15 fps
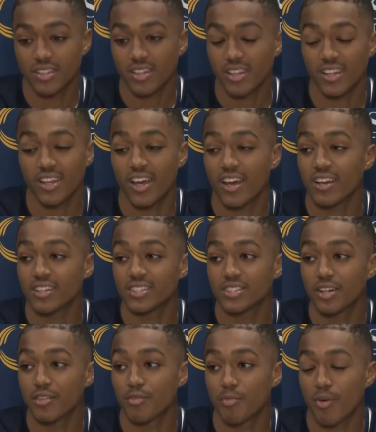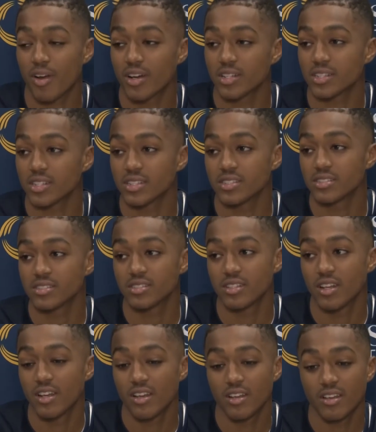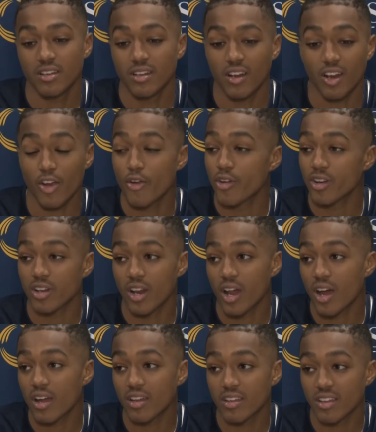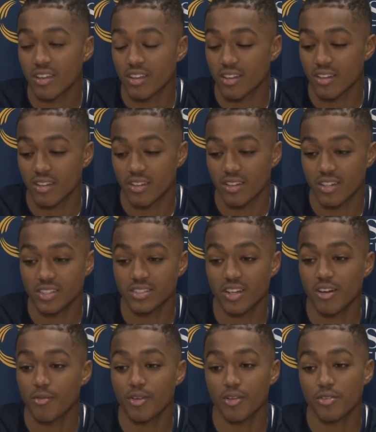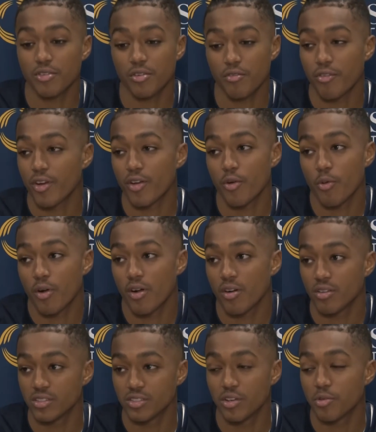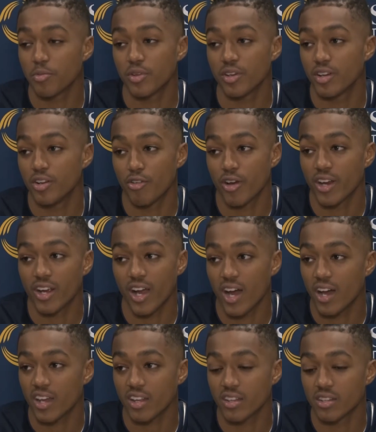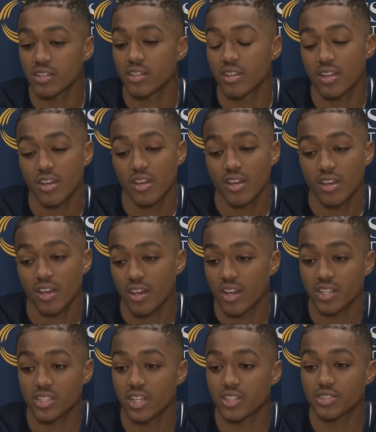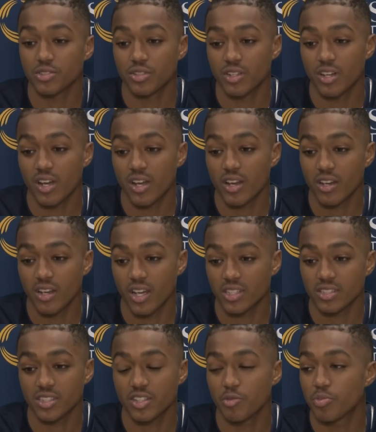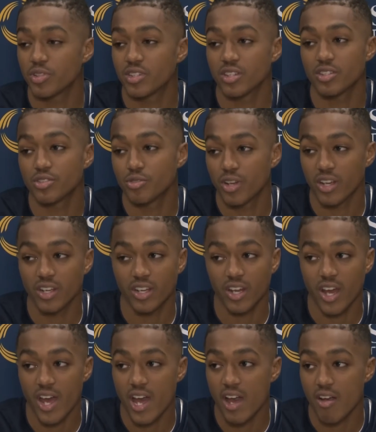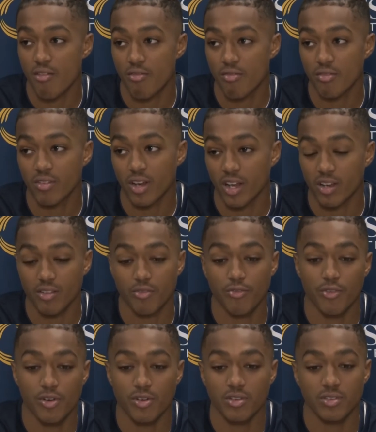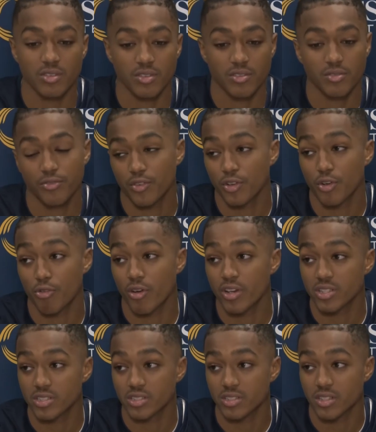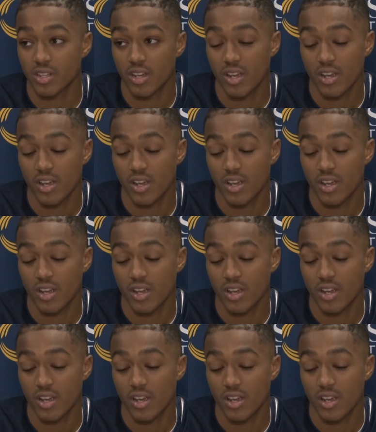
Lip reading: he had a tough process learning a lot, and he's coming along very well. He's going to be a great guy here. And as y'all saw tonight, y'all seen the potential that he can have, like, for the races.